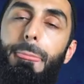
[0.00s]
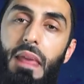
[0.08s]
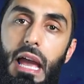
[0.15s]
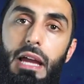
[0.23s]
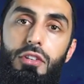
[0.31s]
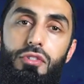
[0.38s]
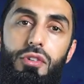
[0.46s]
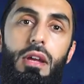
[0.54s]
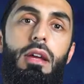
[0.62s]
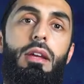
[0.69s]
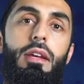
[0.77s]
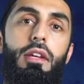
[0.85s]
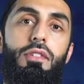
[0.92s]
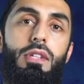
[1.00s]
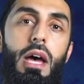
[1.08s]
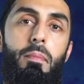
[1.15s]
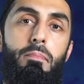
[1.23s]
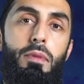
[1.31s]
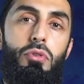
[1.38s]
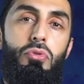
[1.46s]
Hajj is a
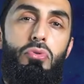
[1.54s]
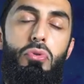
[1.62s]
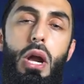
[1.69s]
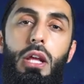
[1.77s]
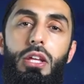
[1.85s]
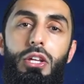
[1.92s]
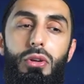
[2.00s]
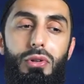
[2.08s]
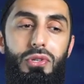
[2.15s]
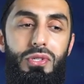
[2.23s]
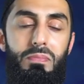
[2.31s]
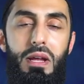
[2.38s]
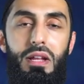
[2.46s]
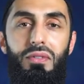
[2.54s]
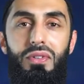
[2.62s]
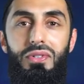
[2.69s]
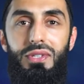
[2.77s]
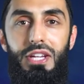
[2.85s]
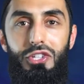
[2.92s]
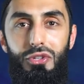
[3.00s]
miraculous
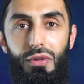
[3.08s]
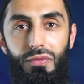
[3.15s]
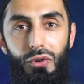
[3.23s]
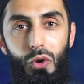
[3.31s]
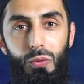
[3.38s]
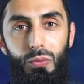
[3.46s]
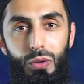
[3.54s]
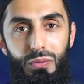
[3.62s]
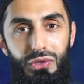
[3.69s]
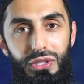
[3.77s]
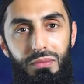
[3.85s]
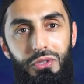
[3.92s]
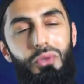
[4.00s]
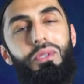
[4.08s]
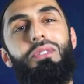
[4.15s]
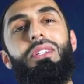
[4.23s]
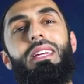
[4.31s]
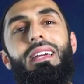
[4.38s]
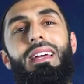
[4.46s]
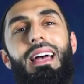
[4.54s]
manifestation of global Muslim
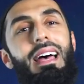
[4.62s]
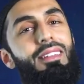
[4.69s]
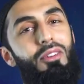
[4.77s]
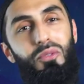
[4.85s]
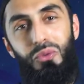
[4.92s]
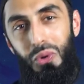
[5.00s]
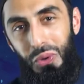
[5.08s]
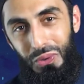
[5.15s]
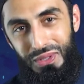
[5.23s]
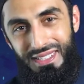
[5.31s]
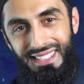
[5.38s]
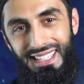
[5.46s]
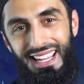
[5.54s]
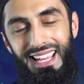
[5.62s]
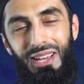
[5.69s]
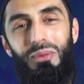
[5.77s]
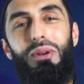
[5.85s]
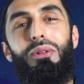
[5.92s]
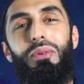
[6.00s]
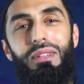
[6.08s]
unity. Of course,
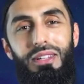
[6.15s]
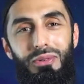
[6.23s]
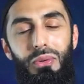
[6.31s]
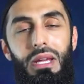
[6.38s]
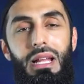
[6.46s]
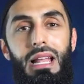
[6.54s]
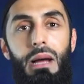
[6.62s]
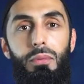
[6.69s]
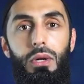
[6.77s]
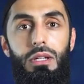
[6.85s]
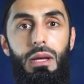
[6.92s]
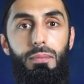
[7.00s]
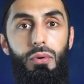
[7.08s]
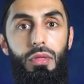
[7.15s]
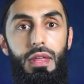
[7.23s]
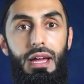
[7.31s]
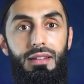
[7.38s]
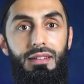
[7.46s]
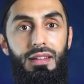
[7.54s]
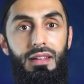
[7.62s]
we don't need to elaborate upon
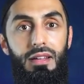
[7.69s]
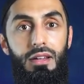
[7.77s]
that.